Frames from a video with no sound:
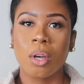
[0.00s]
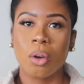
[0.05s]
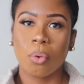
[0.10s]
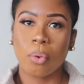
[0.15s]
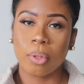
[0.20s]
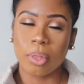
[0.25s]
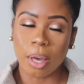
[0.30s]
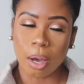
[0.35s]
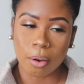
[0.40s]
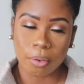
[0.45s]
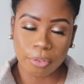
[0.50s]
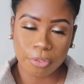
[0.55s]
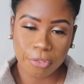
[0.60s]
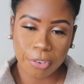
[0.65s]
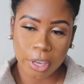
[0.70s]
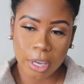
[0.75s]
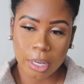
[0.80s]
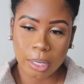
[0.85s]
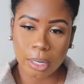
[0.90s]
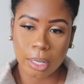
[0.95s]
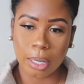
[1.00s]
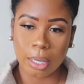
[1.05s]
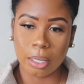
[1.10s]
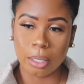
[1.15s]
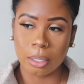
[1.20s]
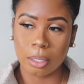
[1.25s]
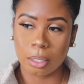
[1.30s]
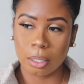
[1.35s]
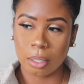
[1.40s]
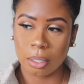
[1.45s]
without
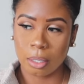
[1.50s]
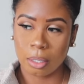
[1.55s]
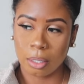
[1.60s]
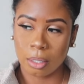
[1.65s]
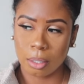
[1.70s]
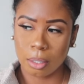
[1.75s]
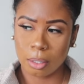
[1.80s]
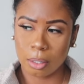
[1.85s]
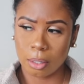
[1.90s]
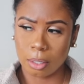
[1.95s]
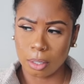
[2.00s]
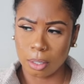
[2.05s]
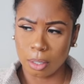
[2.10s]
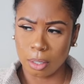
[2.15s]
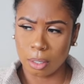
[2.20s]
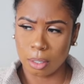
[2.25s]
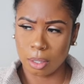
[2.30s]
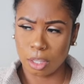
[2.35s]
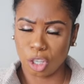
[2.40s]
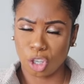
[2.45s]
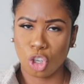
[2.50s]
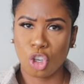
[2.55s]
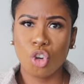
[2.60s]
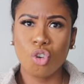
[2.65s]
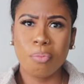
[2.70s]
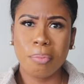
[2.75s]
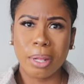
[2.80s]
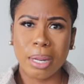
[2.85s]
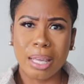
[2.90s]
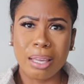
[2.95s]
feeling the the
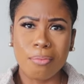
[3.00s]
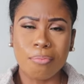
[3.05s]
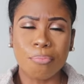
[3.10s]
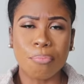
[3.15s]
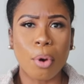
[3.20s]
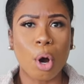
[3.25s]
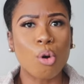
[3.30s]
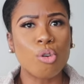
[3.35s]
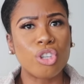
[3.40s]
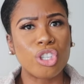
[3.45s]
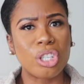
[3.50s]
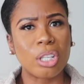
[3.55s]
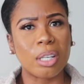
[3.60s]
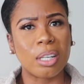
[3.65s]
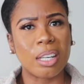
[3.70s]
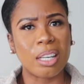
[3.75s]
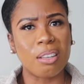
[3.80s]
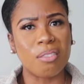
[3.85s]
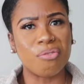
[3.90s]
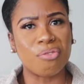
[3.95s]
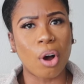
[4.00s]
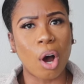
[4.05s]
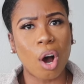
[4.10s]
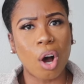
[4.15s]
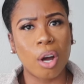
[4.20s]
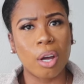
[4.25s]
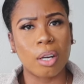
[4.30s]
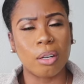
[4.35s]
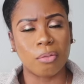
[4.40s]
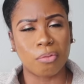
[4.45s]
human emotion
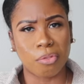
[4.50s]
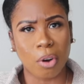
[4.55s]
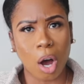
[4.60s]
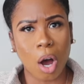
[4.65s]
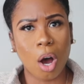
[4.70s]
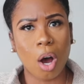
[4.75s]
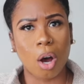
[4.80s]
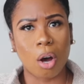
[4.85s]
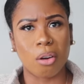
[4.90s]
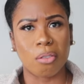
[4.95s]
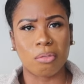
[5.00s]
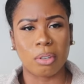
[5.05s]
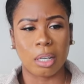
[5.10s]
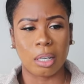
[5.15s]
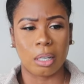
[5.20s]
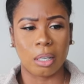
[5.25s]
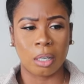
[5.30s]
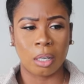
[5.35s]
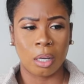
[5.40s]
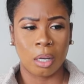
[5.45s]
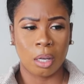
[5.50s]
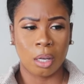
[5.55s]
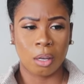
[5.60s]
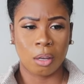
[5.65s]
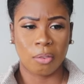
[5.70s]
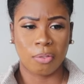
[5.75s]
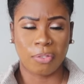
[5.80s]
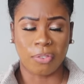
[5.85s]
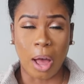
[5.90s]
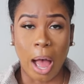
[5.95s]
evol- involved in
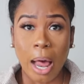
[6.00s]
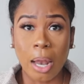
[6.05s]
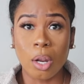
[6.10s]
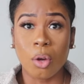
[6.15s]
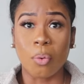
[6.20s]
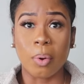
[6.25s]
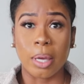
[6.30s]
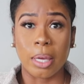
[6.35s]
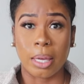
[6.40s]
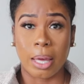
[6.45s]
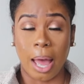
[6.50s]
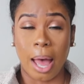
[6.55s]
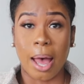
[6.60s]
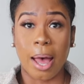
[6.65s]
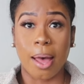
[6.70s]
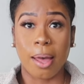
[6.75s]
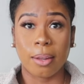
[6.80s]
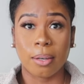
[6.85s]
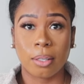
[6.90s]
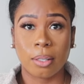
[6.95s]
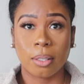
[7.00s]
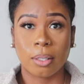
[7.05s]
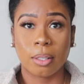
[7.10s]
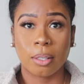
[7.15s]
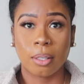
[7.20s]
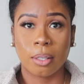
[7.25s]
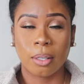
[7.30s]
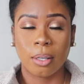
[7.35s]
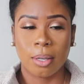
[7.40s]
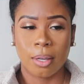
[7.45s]
following God,
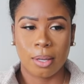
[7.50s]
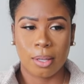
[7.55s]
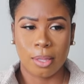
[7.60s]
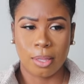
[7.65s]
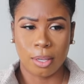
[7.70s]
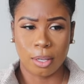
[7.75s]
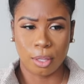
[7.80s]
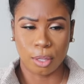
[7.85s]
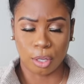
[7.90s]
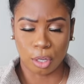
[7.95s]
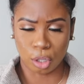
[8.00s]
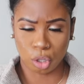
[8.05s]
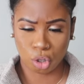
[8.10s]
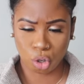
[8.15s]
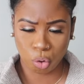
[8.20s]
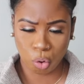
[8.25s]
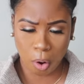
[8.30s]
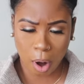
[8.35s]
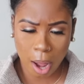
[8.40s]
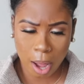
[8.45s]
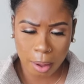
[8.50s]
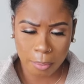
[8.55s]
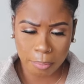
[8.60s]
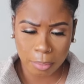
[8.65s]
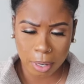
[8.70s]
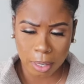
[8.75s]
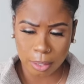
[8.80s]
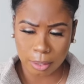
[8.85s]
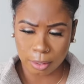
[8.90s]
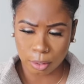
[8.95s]
the the
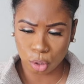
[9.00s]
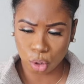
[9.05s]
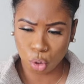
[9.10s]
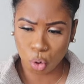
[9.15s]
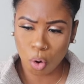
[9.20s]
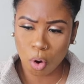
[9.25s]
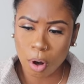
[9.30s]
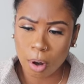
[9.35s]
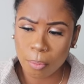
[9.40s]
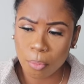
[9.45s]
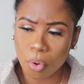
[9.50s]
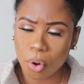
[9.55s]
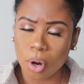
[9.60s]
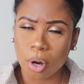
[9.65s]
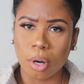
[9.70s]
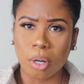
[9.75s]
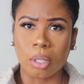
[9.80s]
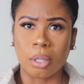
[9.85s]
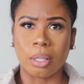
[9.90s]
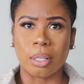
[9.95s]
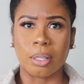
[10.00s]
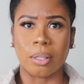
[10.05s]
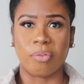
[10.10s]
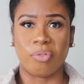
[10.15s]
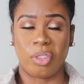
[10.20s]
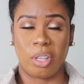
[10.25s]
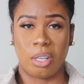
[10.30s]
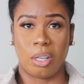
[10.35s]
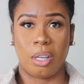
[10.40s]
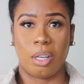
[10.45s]
trauma, the turmoil, the
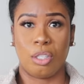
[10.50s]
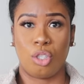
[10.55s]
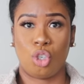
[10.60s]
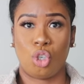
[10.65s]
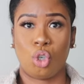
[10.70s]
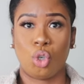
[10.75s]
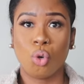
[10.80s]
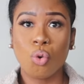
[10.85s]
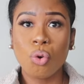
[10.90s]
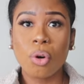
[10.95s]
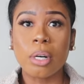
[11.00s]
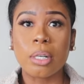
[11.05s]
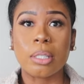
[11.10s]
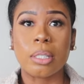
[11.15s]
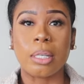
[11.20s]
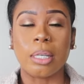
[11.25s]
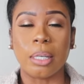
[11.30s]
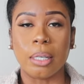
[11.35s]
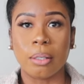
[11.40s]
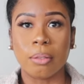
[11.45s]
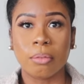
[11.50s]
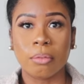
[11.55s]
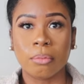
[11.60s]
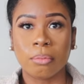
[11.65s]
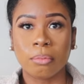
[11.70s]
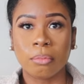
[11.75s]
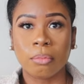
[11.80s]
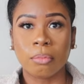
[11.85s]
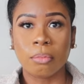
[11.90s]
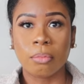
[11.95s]
the unsurety
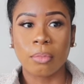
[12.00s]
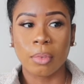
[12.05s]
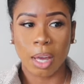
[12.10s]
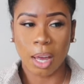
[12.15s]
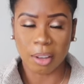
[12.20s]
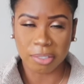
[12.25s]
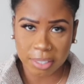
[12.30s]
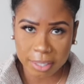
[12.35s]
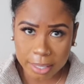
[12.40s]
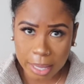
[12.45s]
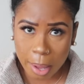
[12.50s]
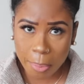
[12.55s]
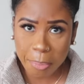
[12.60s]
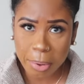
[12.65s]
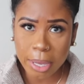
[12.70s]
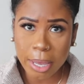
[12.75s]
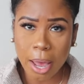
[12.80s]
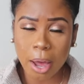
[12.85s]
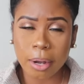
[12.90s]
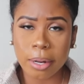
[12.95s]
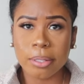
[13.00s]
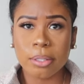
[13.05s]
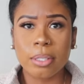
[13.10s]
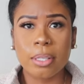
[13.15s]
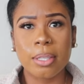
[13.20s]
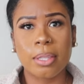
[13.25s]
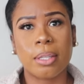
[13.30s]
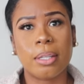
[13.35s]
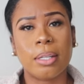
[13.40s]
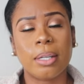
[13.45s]
of stepping out
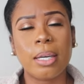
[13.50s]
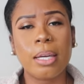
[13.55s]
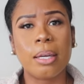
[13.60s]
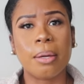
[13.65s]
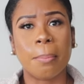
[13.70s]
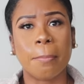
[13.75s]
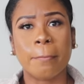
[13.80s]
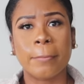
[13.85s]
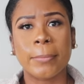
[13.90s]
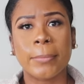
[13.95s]
into the deep.